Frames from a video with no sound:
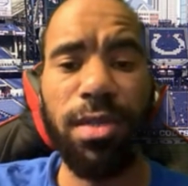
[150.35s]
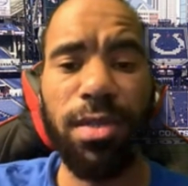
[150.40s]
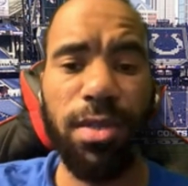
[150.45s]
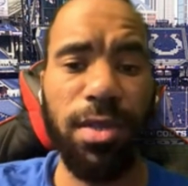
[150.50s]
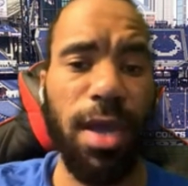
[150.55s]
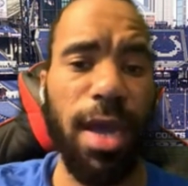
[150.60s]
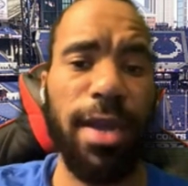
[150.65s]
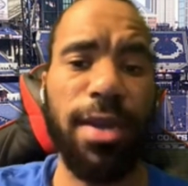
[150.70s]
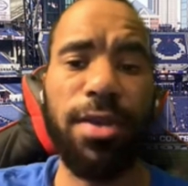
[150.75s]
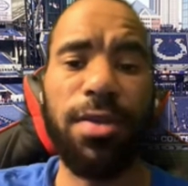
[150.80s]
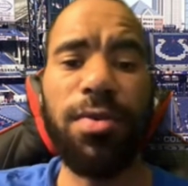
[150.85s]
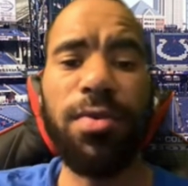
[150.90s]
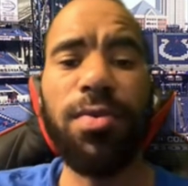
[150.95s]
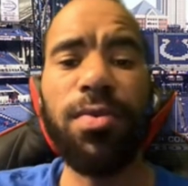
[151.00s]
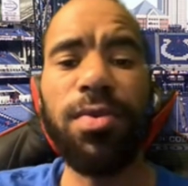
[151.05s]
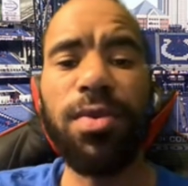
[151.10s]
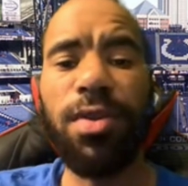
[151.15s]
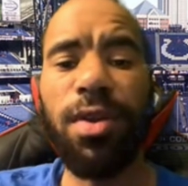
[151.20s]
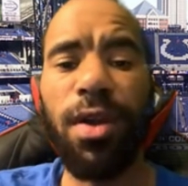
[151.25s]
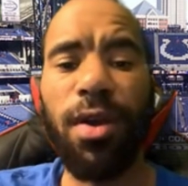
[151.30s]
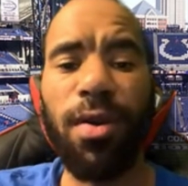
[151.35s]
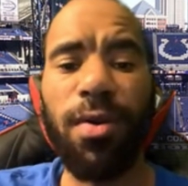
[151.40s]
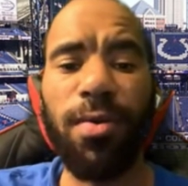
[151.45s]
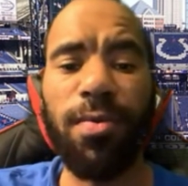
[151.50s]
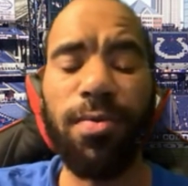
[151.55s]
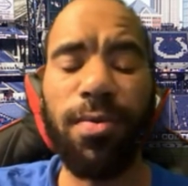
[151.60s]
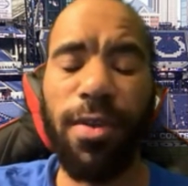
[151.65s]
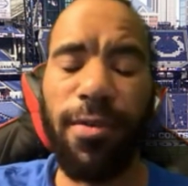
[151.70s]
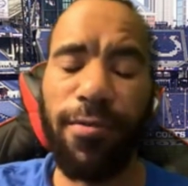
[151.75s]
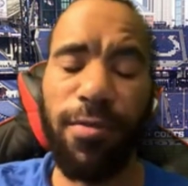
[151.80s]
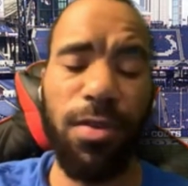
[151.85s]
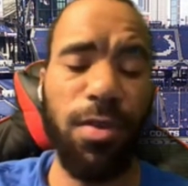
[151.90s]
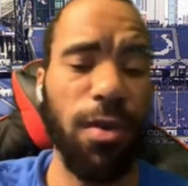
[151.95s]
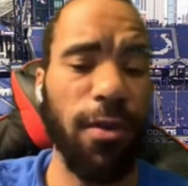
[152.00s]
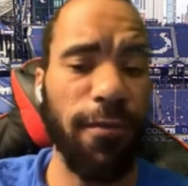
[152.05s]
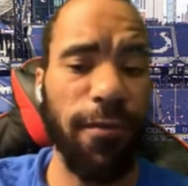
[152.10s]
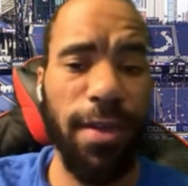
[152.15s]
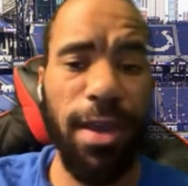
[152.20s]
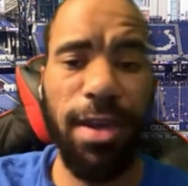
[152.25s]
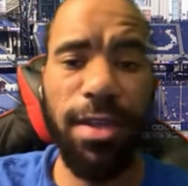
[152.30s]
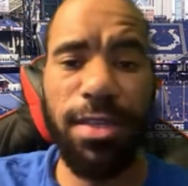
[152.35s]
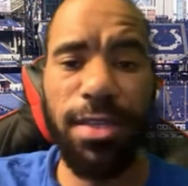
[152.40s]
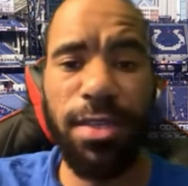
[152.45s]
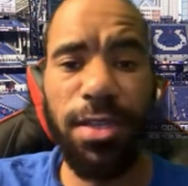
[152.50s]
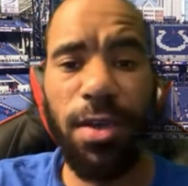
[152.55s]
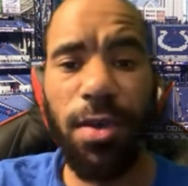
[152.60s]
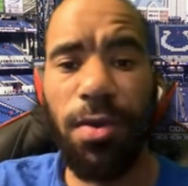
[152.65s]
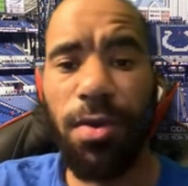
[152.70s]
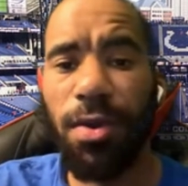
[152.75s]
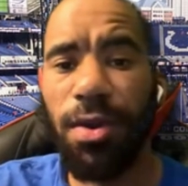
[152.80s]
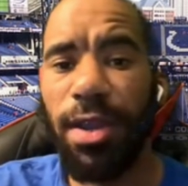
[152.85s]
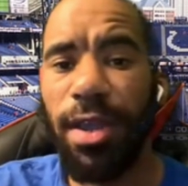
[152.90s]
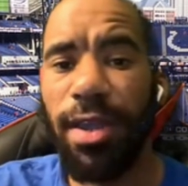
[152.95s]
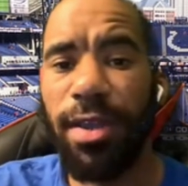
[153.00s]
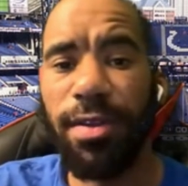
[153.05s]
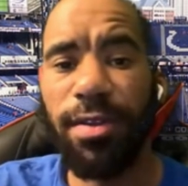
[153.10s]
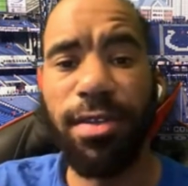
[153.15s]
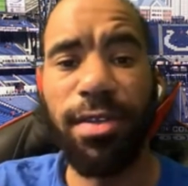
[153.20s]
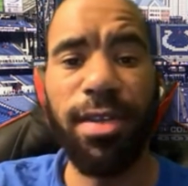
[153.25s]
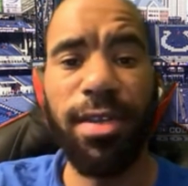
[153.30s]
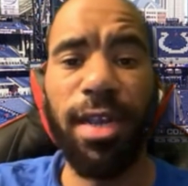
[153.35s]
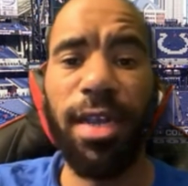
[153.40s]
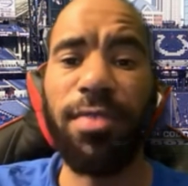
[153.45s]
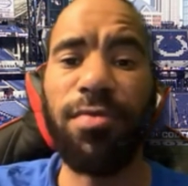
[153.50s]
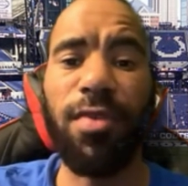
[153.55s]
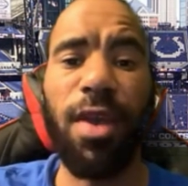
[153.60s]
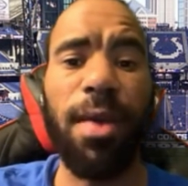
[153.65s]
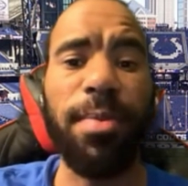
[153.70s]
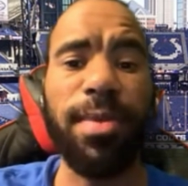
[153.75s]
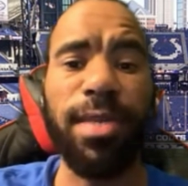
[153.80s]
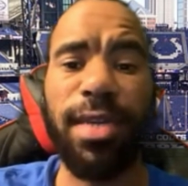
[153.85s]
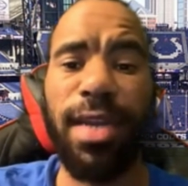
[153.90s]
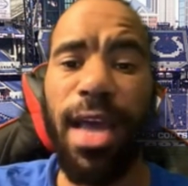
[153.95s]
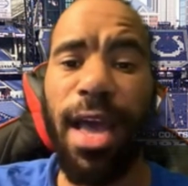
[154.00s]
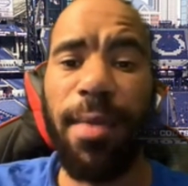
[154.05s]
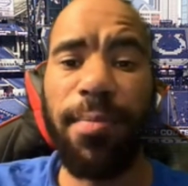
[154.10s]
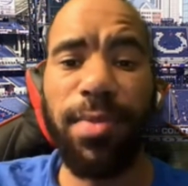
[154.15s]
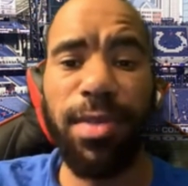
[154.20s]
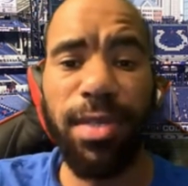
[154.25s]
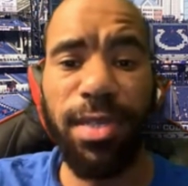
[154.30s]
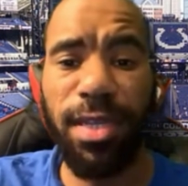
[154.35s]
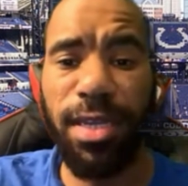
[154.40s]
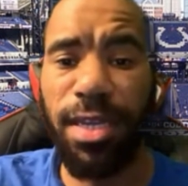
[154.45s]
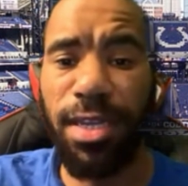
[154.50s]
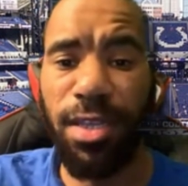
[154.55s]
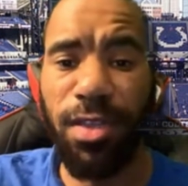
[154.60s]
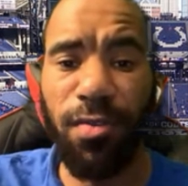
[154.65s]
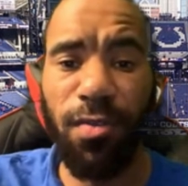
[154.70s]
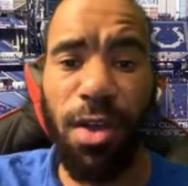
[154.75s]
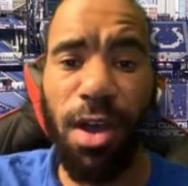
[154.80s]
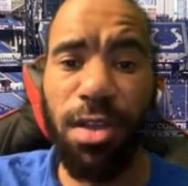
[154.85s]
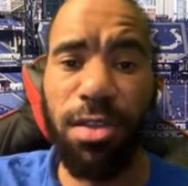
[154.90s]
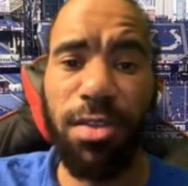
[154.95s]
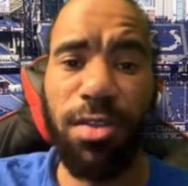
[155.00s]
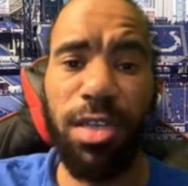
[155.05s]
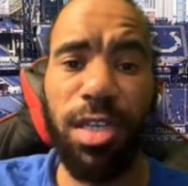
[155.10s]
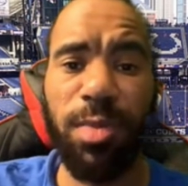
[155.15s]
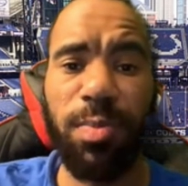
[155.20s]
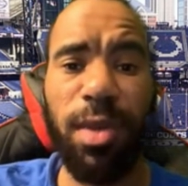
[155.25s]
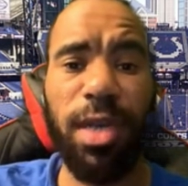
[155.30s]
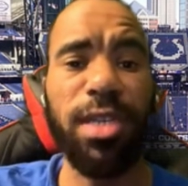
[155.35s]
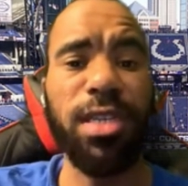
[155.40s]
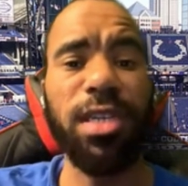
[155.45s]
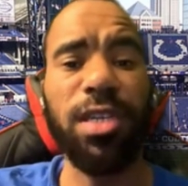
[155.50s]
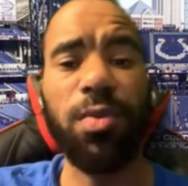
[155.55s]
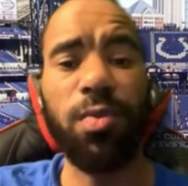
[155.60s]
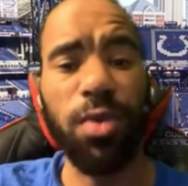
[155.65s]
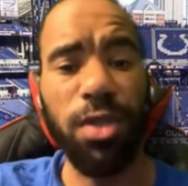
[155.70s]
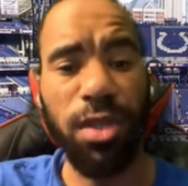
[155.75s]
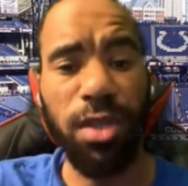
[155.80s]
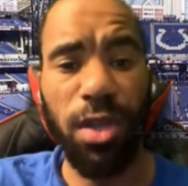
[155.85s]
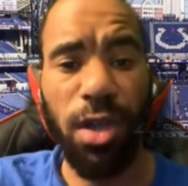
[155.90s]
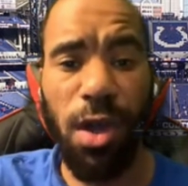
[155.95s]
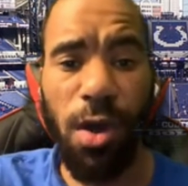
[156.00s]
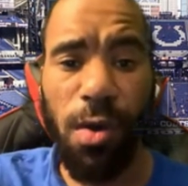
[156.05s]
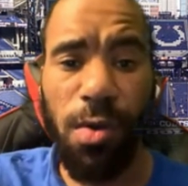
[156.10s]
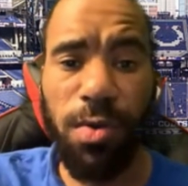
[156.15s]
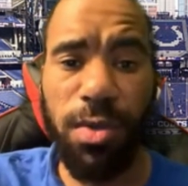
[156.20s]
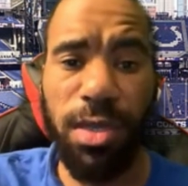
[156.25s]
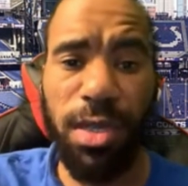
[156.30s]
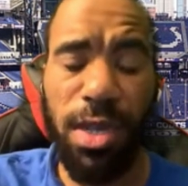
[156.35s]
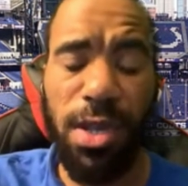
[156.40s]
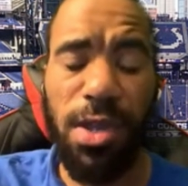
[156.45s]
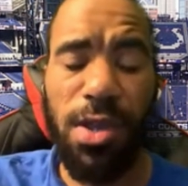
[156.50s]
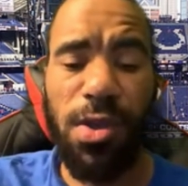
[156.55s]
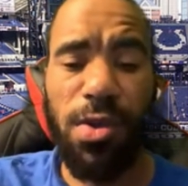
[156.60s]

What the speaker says: So I do, you know, if you're a fantasy owner and James Robinson happens to hit the roster, especially with the Colts,